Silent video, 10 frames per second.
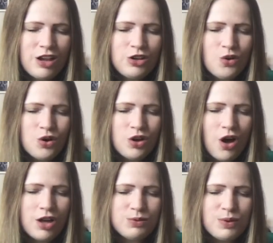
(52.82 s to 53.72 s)
Lord
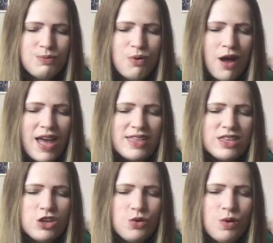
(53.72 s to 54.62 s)
God, we pray
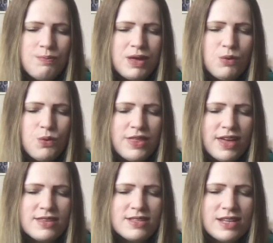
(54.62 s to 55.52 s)
that you would be with
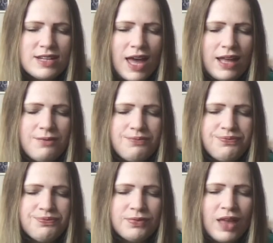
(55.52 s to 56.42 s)
us today
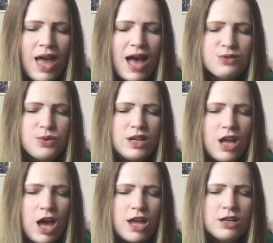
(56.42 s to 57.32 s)
as we
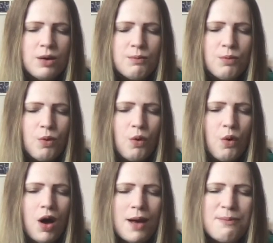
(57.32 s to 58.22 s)
learn
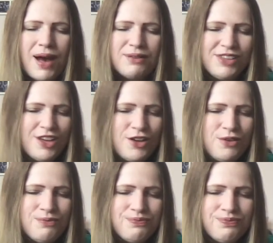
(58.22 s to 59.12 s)
more about
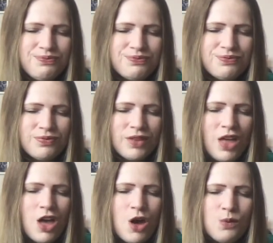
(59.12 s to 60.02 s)
you.
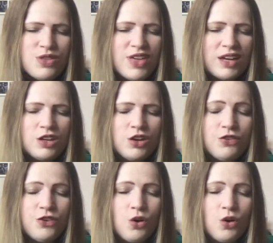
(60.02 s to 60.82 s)
We thank you for